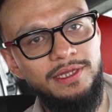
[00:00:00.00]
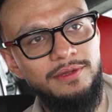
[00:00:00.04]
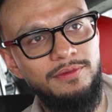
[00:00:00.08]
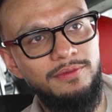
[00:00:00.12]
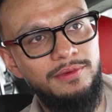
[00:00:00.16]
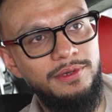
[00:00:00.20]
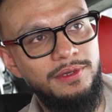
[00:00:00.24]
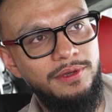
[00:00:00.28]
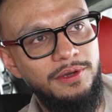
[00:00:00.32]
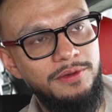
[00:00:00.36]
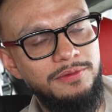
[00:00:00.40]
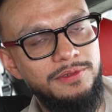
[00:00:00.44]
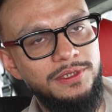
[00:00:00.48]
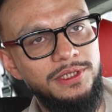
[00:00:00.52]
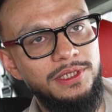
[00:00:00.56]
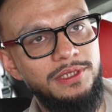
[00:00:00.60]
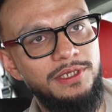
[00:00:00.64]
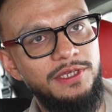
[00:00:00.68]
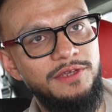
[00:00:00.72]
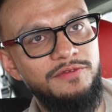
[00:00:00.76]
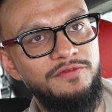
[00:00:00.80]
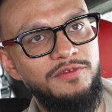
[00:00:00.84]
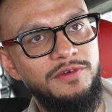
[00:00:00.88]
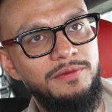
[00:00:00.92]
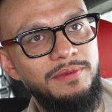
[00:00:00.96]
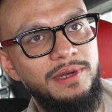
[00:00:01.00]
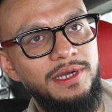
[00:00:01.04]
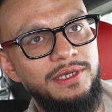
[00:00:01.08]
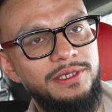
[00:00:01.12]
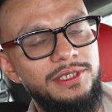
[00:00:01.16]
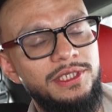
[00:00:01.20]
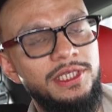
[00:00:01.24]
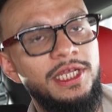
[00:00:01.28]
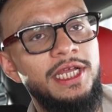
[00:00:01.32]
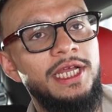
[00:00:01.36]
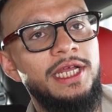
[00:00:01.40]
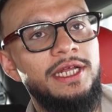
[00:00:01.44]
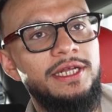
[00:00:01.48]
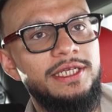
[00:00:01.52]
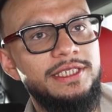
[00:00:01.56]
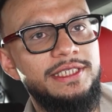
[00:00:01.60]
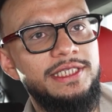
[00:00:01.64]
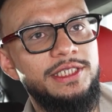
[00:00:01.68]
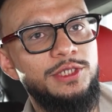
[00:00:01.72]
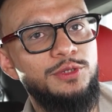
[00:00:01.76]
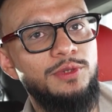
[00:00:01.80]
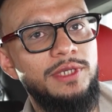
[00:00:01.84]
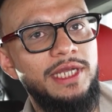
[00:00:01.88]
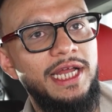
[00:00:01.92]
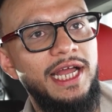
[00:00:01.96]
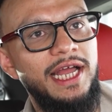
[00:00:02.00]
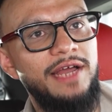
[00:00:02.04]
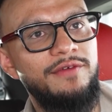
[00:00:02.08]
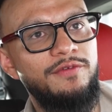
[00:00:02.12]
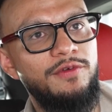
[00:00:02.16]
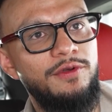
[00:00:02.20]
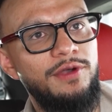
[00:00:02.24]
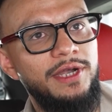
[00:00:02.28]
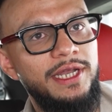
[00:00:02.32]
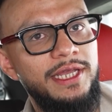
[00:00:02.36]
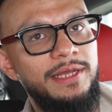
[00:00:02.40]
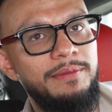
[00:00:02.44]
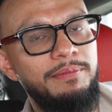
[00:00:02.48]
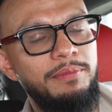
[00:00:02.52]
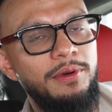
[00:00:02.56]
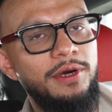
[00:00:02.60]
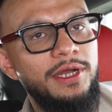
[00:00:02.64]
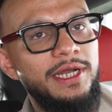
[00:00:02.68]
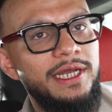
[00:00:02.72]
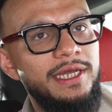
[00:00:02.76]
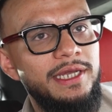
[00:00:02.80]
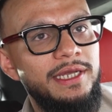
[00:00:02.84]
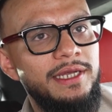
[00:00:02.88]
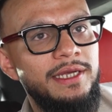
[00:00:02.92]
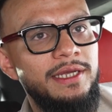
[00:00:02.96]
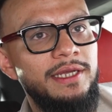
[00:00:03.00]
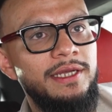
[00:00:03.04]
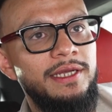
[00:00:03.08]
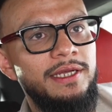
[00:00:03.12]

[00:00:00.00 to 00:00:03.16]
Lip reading: We're always looking for partners. Because this one, I have already put in